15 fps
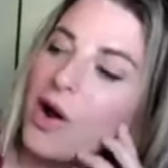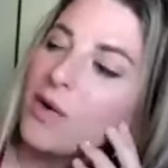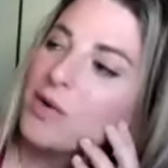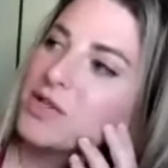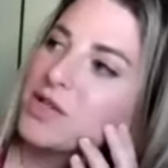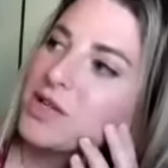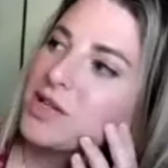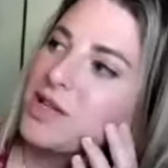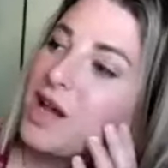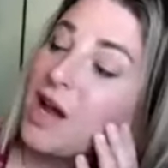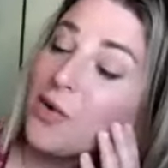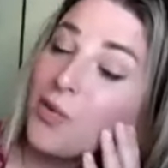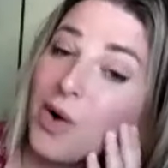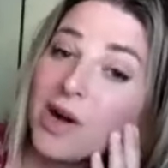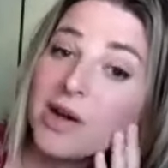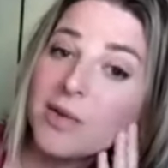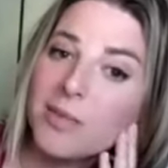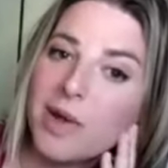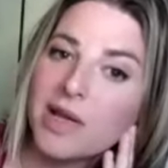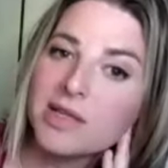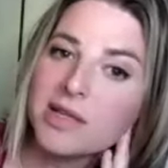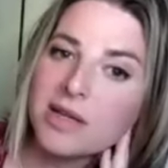no i was going to say i read an
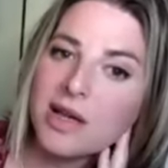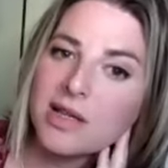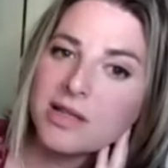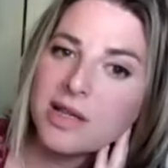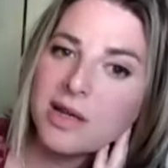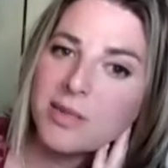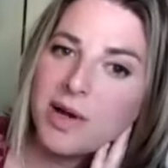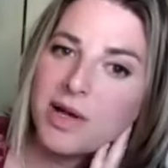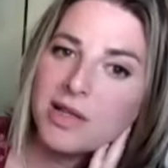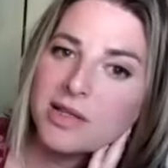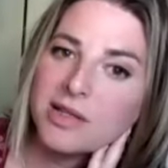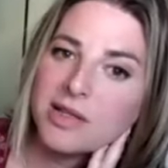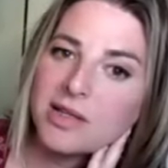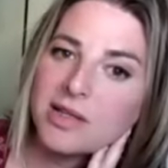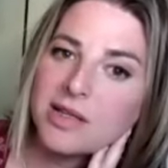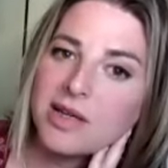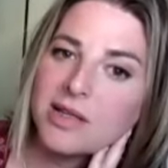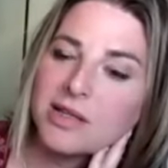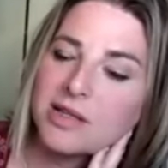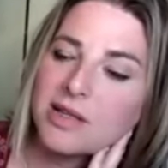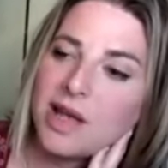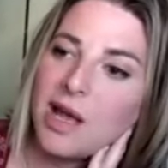amazing essay by this
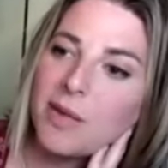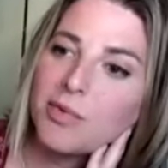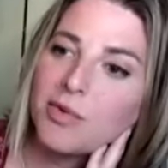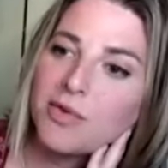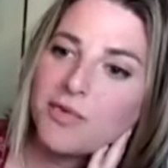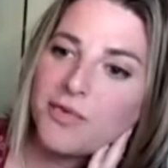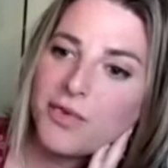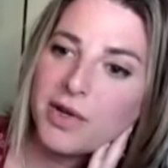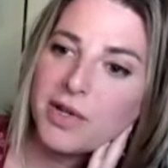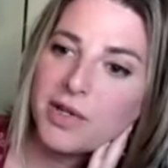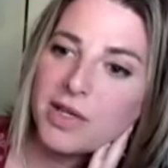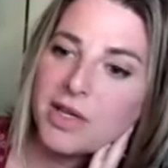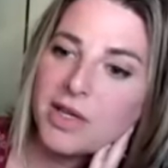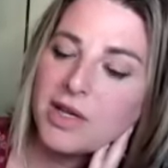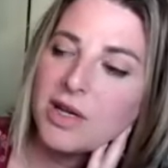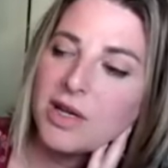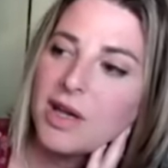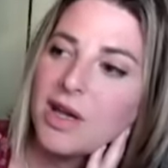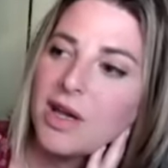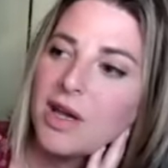essayist april freely